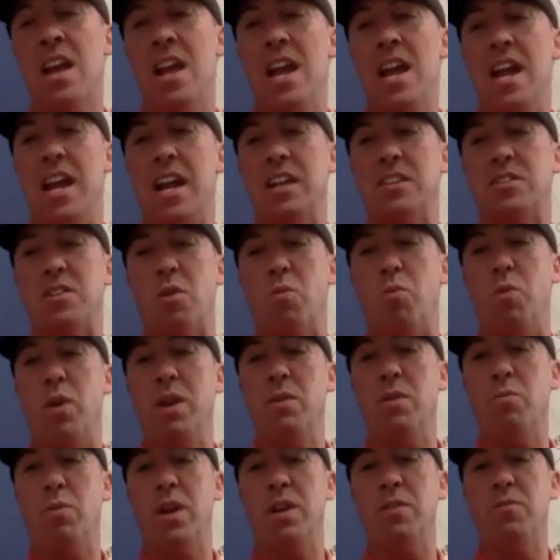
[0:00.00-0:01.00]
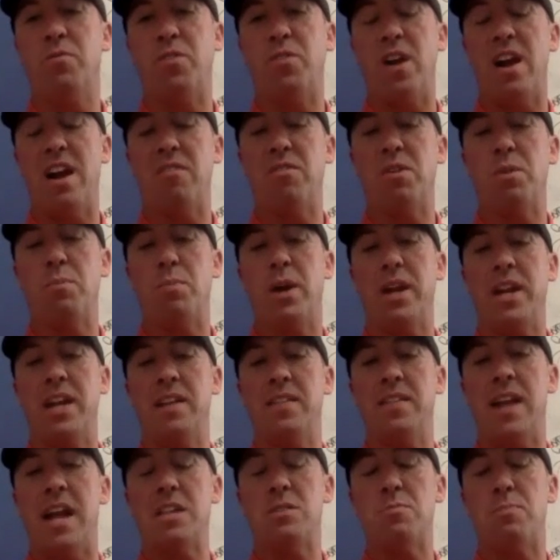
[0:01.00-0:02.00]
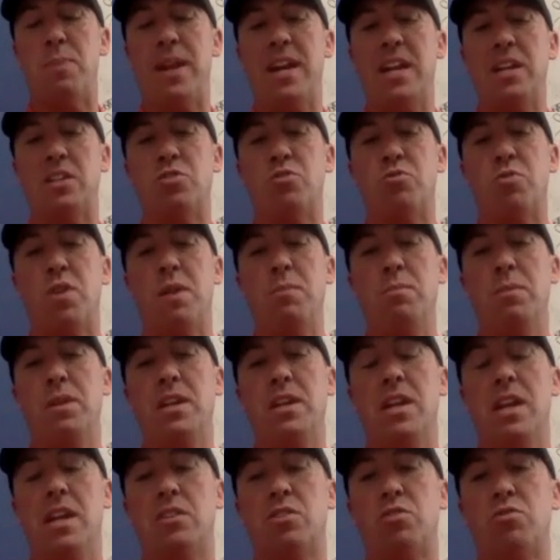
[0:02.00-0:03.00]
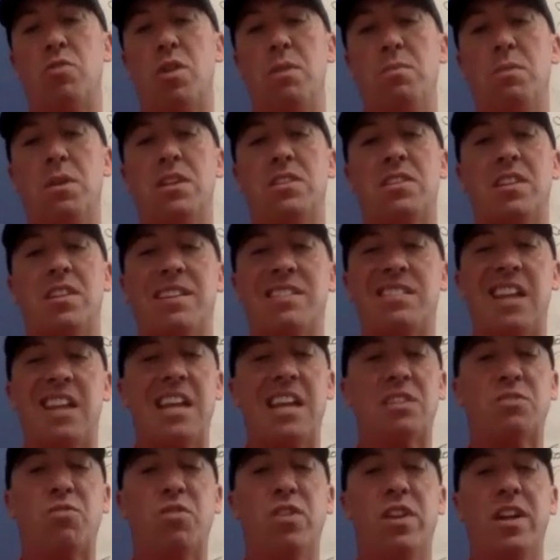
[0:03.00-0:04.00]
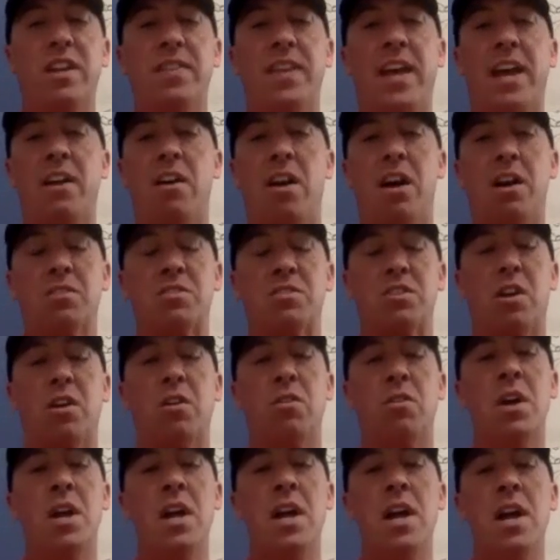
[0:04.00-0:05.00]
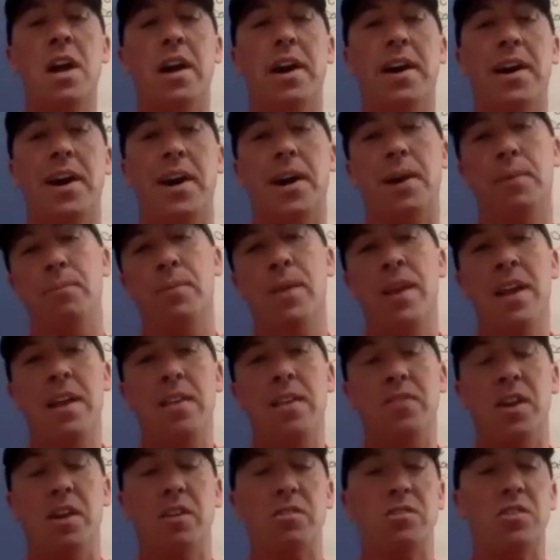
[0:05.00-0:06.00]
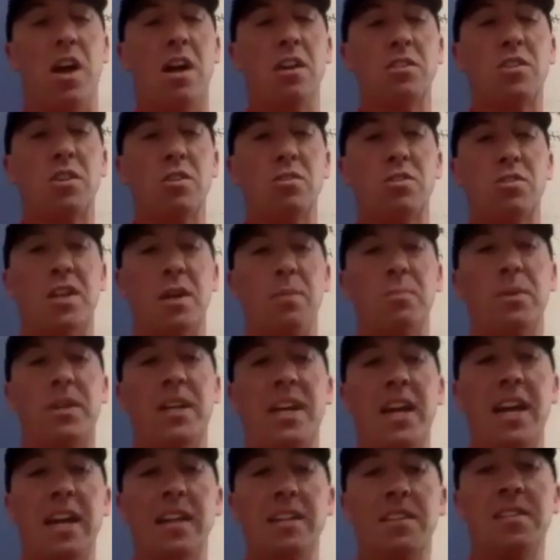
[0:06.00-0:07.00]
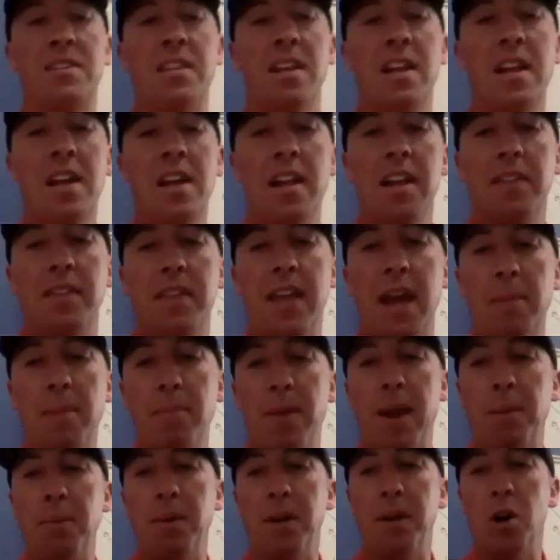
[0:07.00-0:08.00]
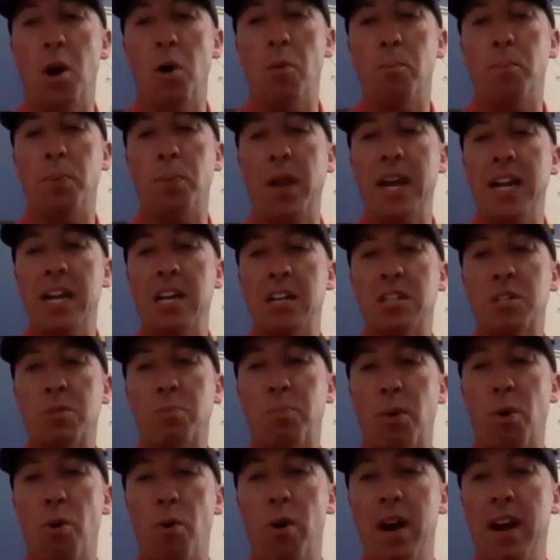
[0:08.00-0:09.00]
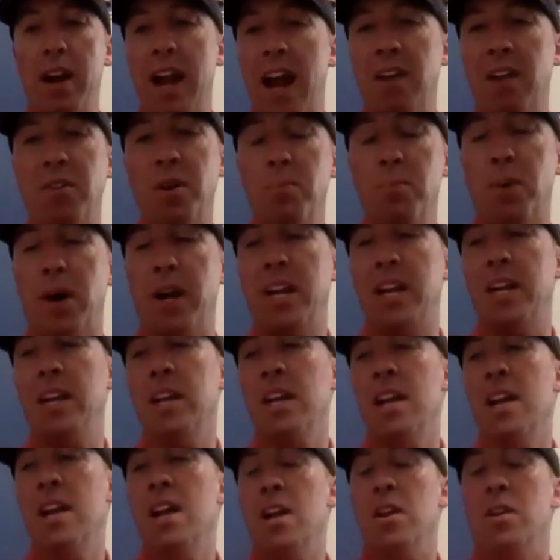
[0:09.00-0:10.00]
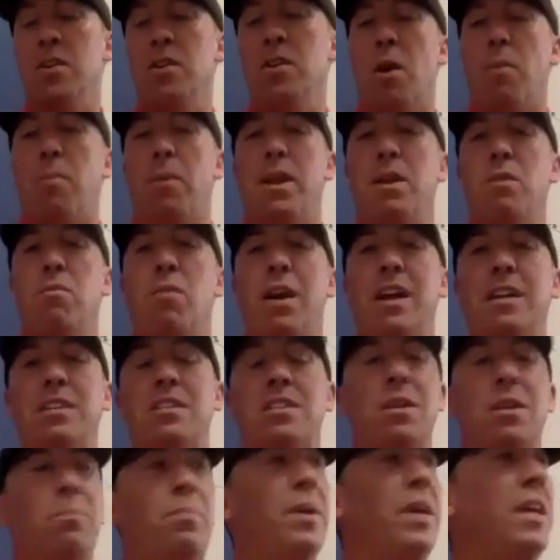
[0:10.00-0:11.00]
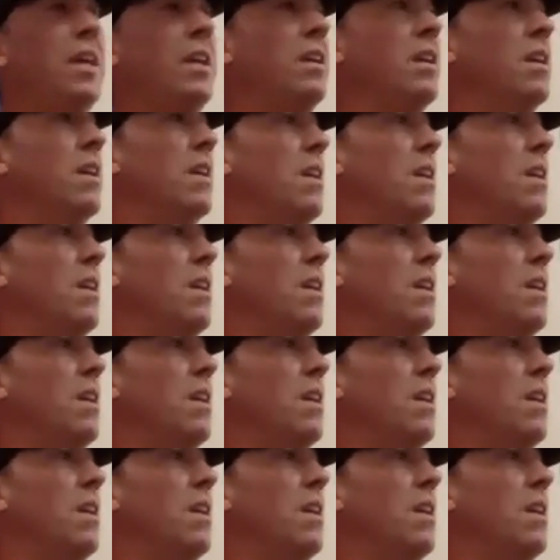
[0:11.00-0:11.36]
it's a win-win for everybody, and that's been extremely successful. And then also there's also some kids that maybe don't play a sport. Nobody wants to be